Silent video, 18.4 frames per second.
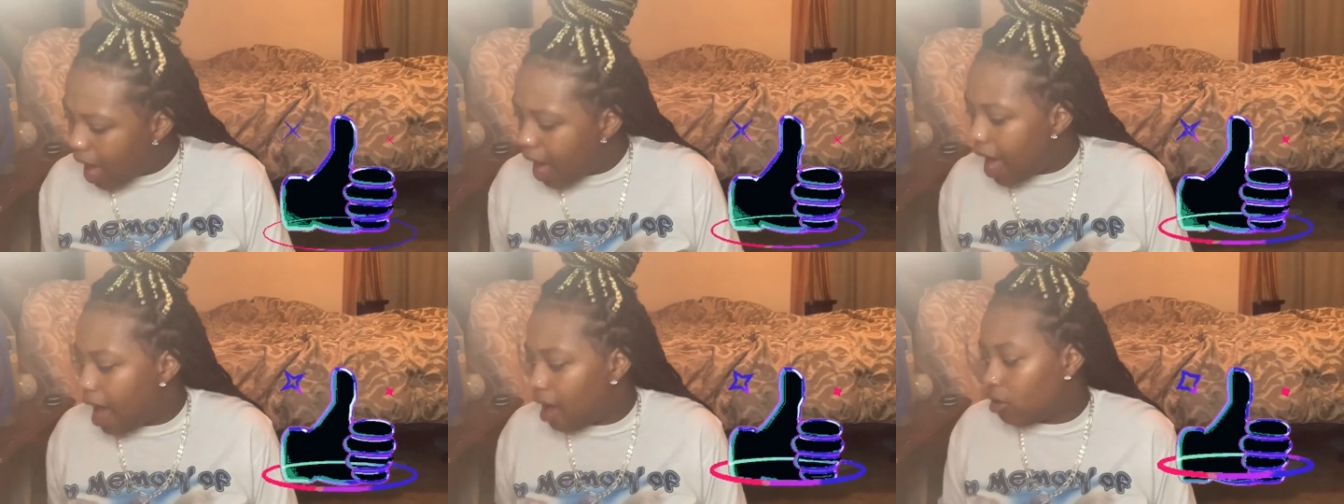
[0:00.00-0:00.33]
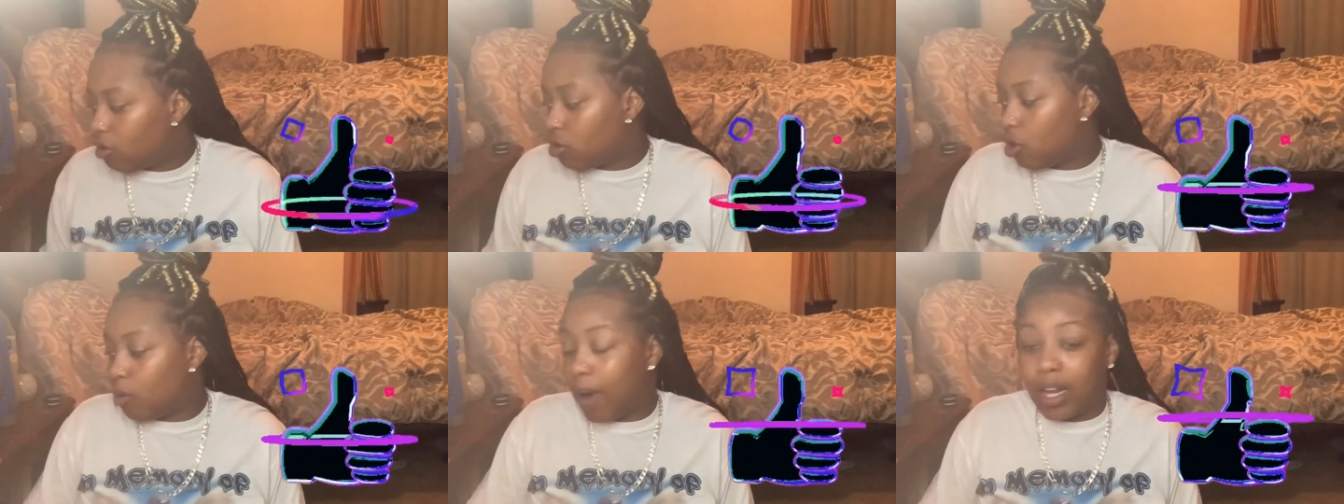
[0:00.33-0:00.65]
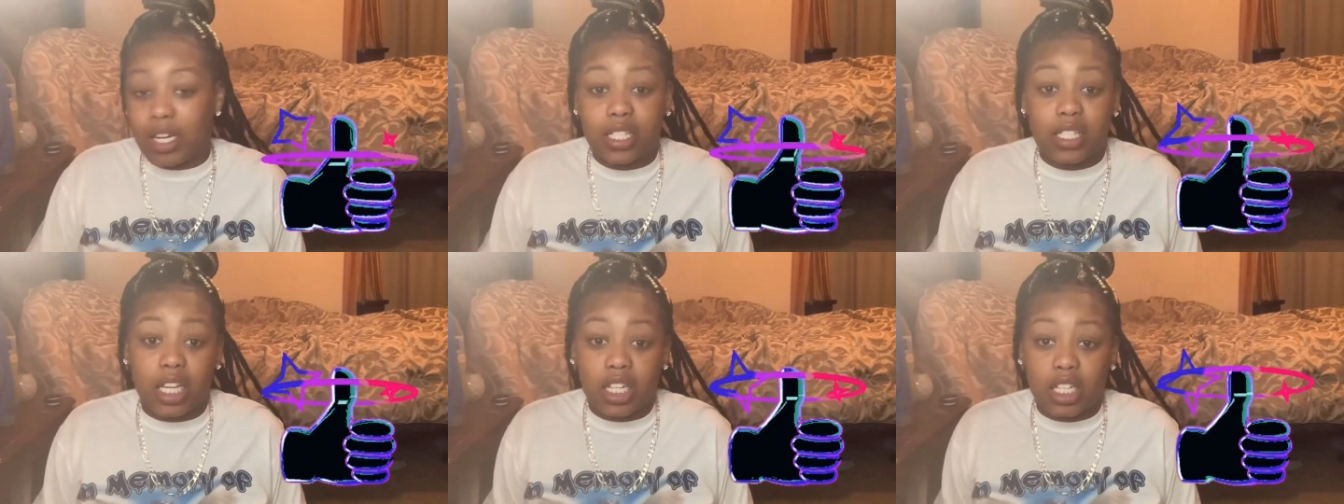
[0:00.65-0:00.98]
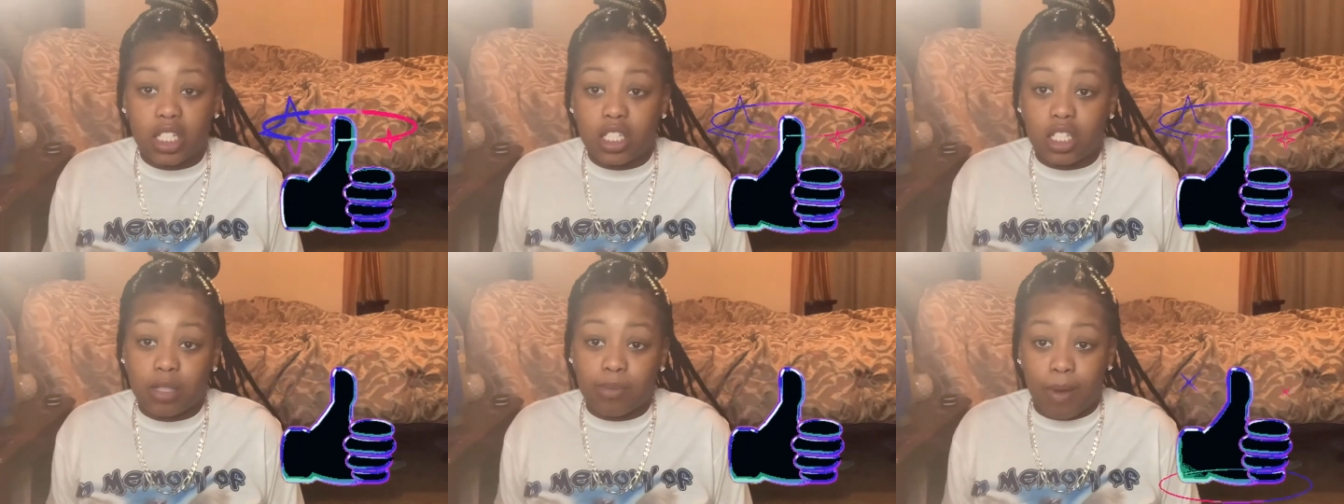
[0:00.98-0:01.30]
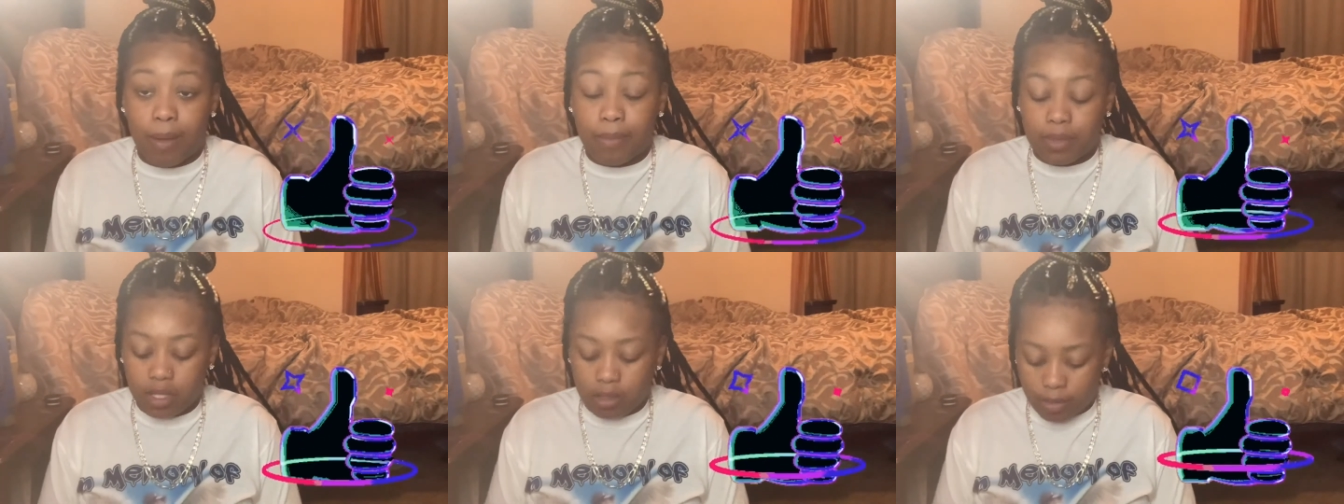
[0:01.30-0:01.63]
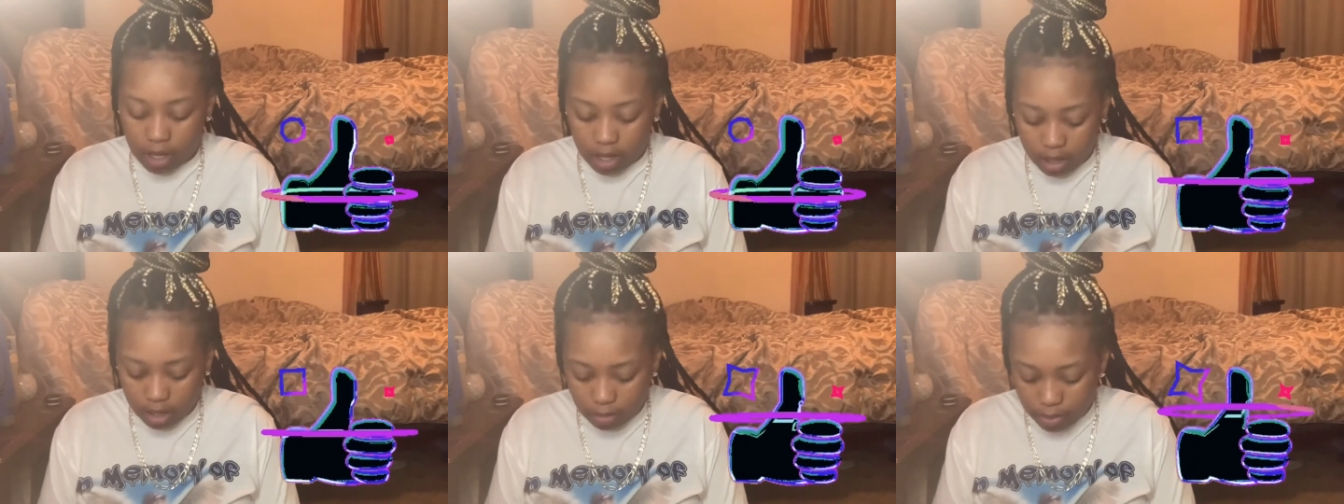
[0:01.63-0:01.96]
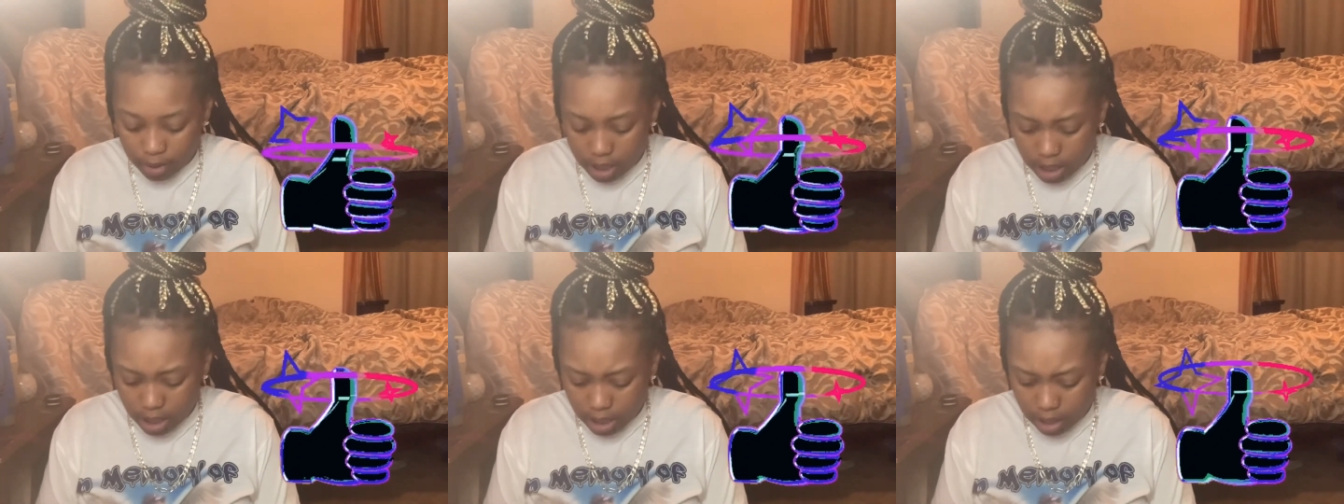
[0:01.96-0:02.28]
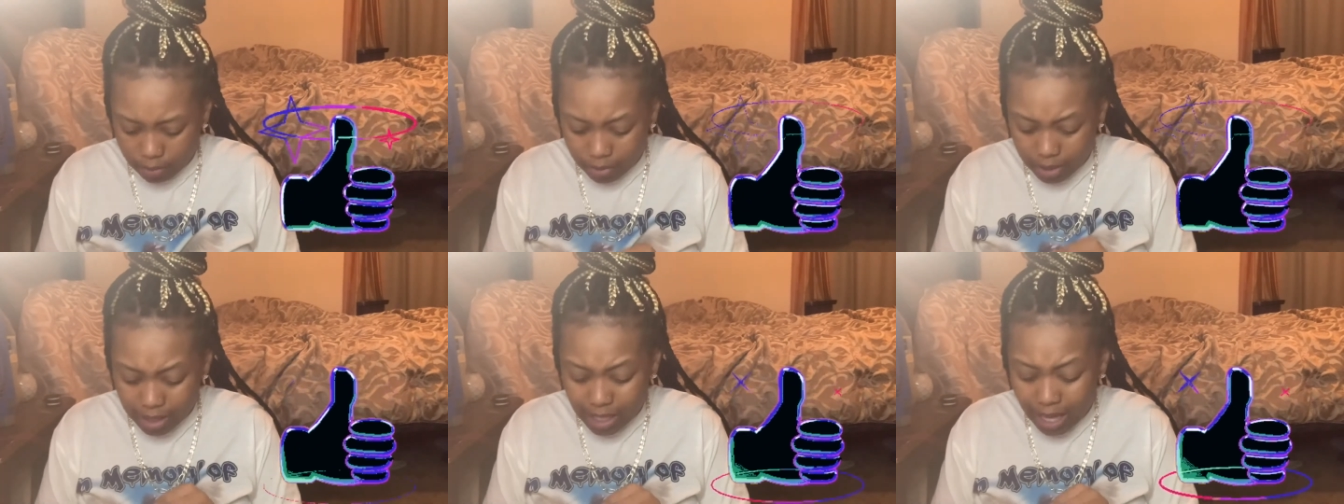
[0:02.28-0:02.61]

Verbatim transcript: and I don't know why this idea just popped into my head but it did because I